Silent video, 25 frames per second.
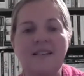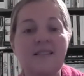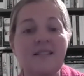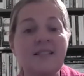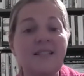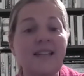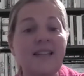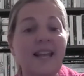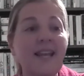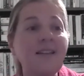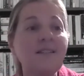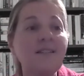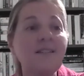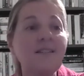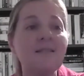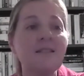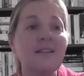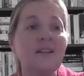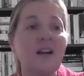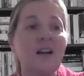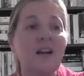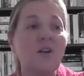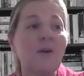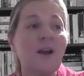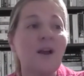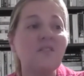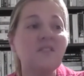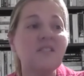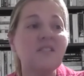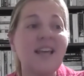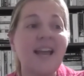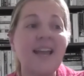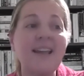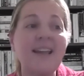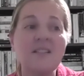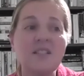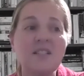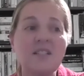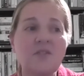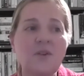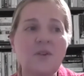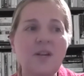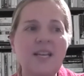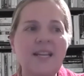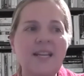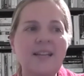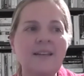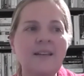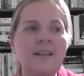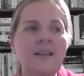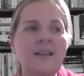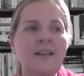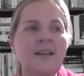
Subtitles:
States around science of reading,